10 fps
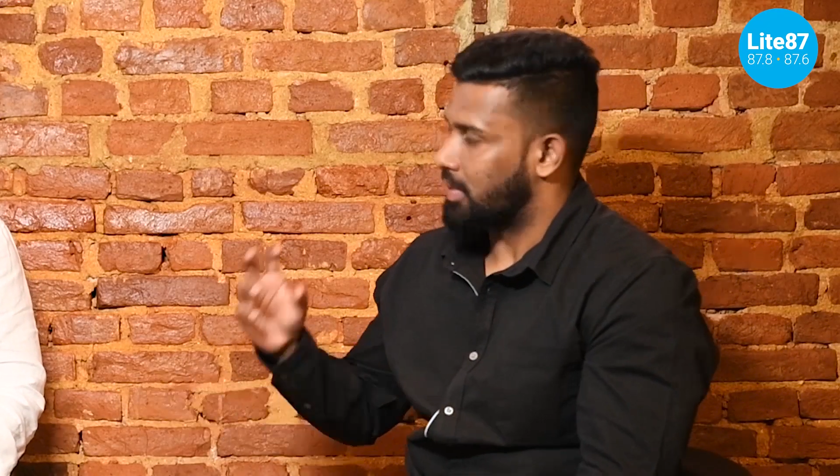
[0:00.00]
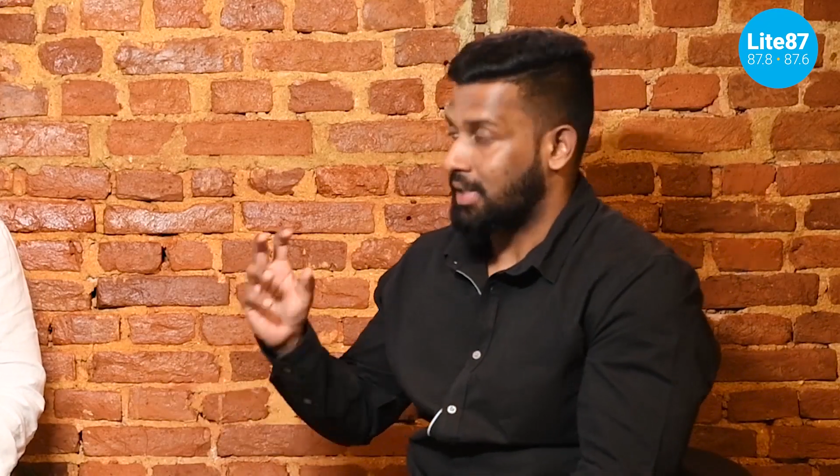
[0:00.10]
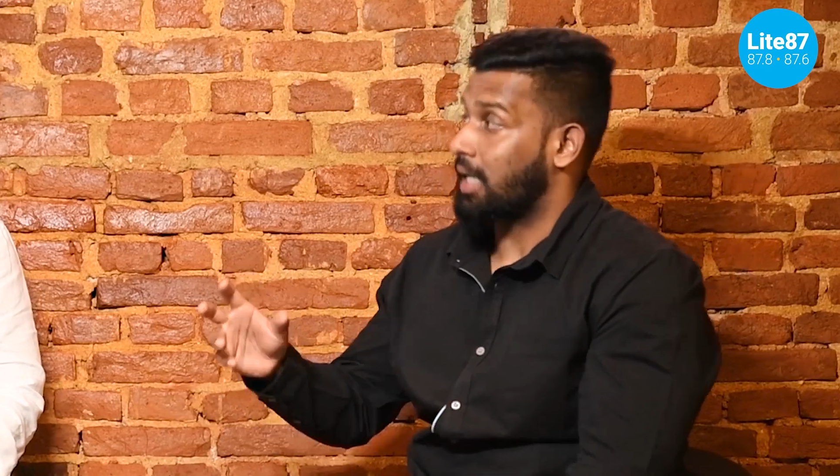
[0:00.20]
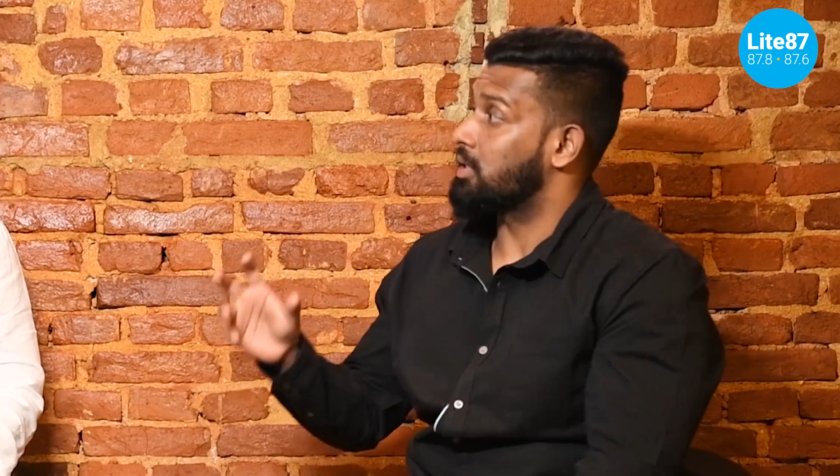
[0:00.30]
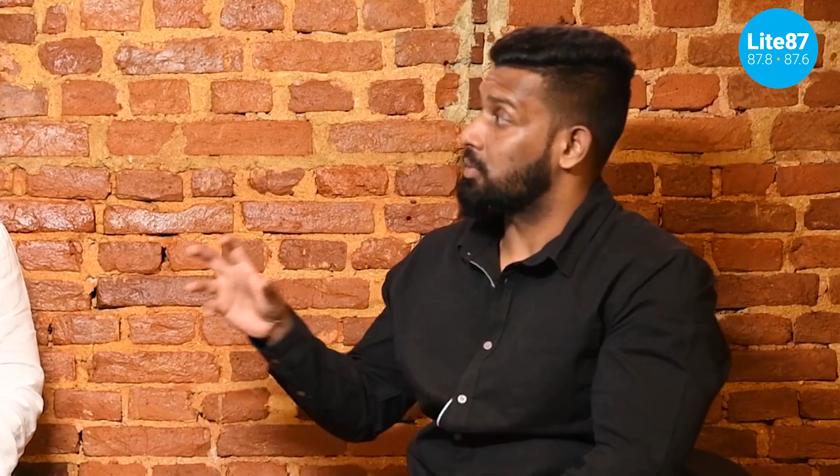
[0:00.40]

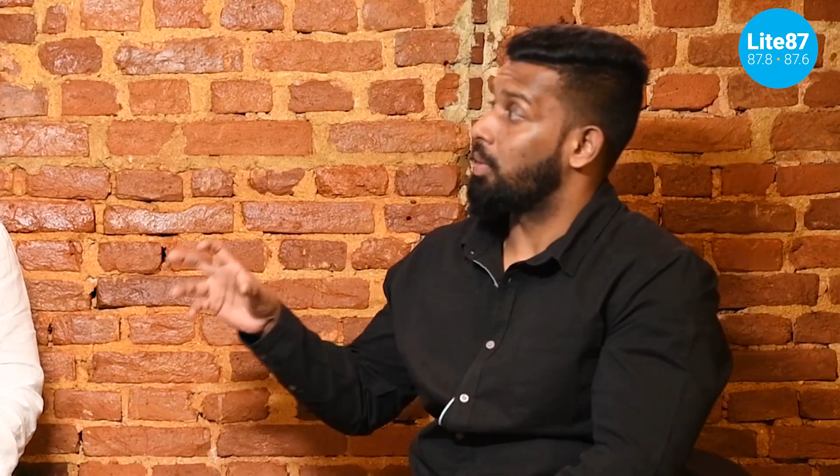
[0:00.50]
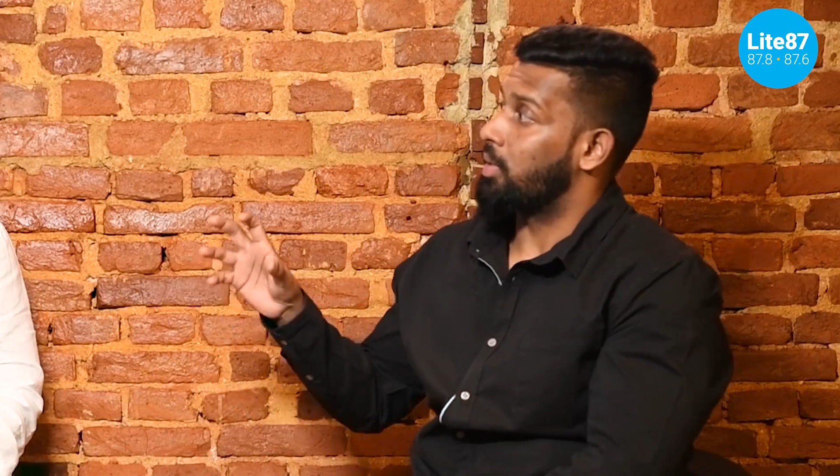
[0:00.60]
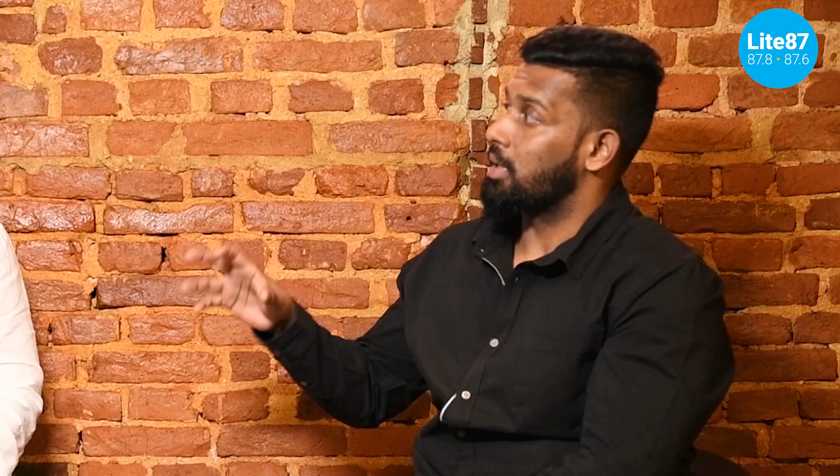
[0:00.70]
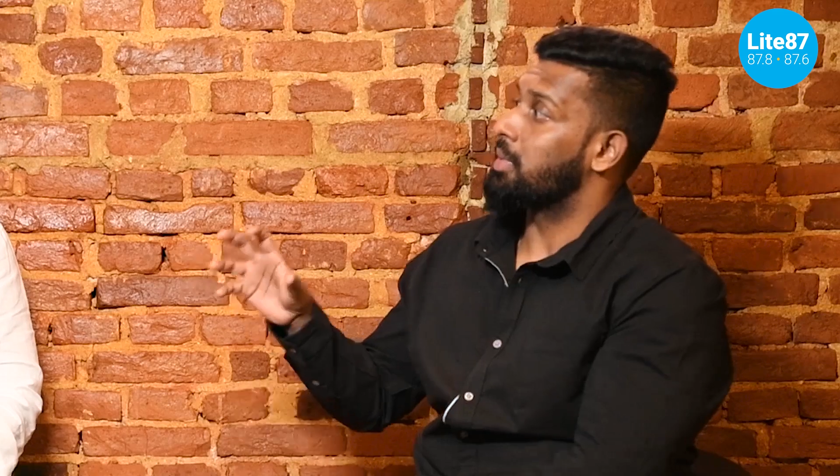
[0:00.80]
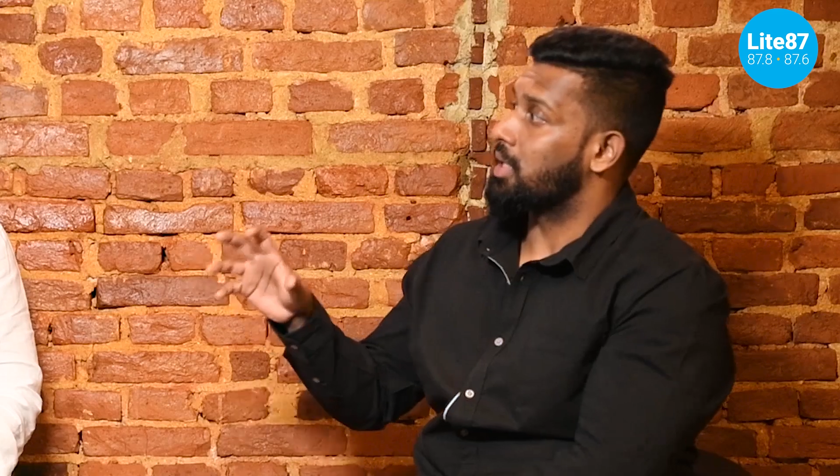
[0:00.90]
the taxes were
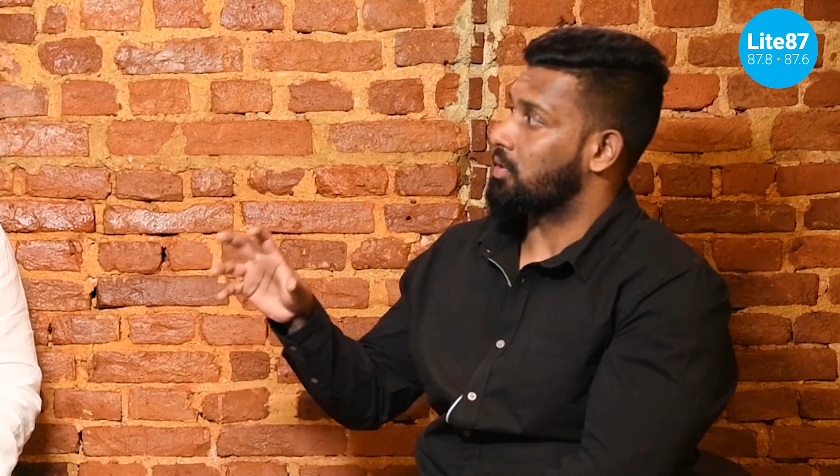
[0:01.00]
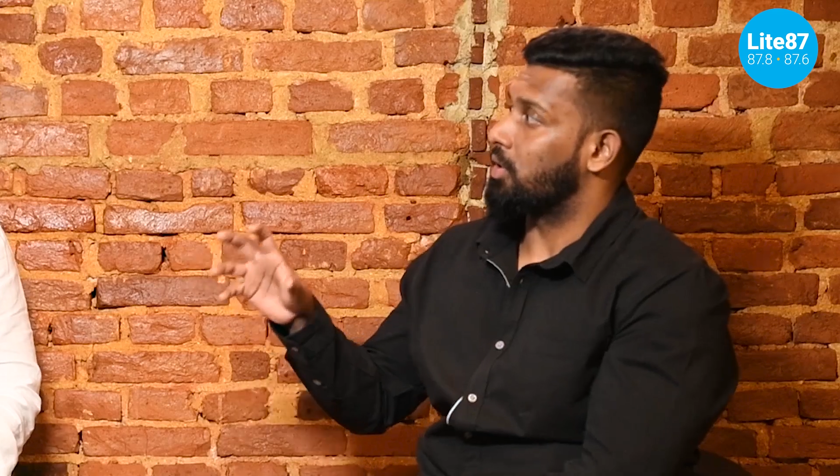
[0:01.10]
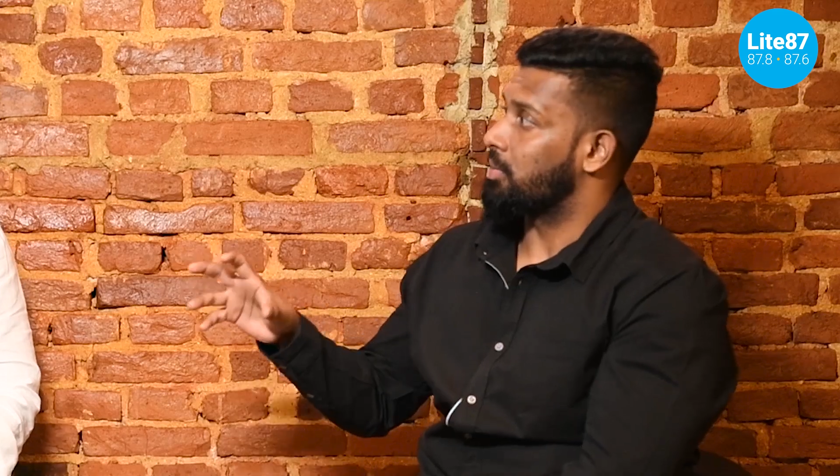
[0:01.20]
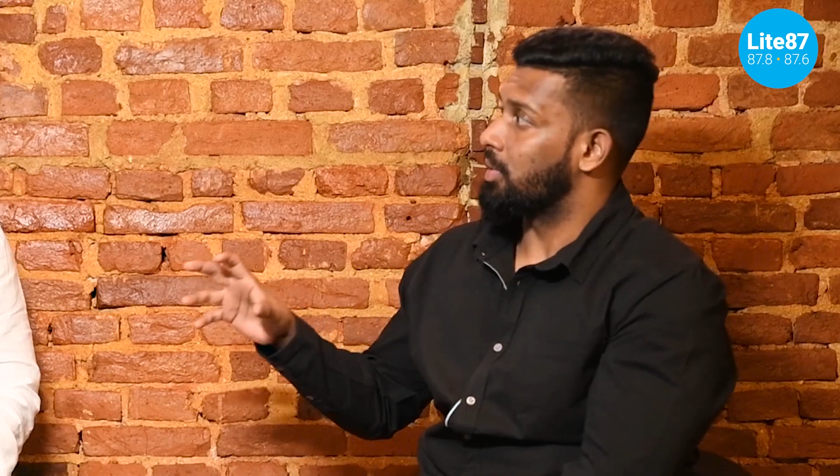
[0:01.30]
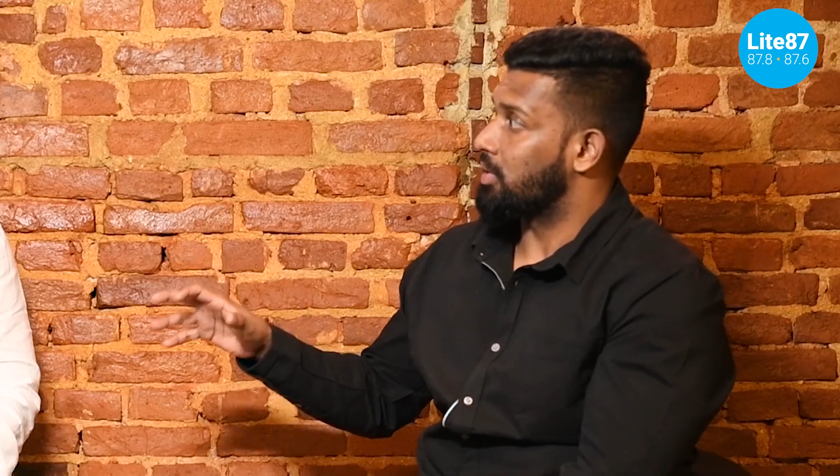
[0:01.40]
one of the biggest
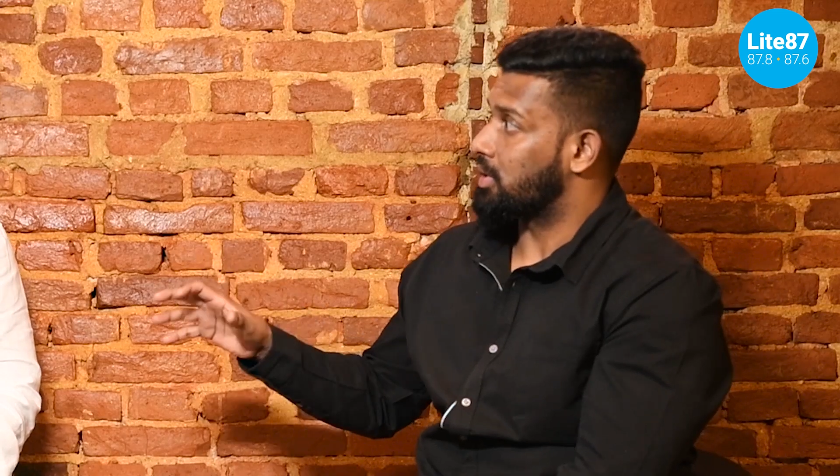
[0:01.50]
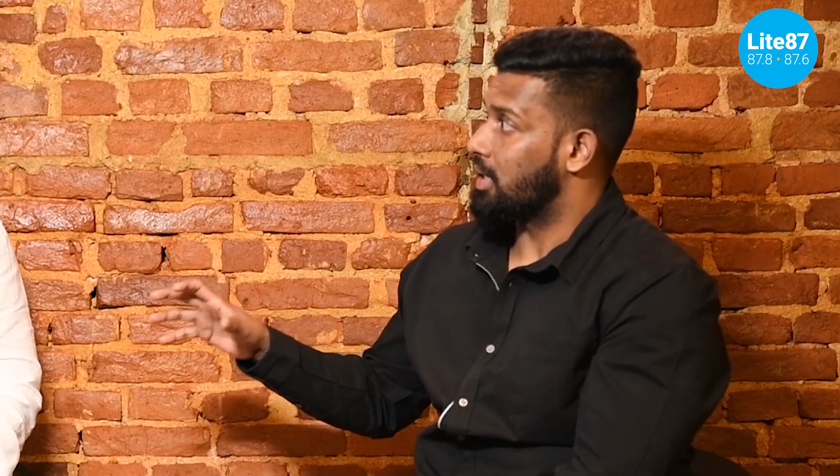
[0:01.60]
contributors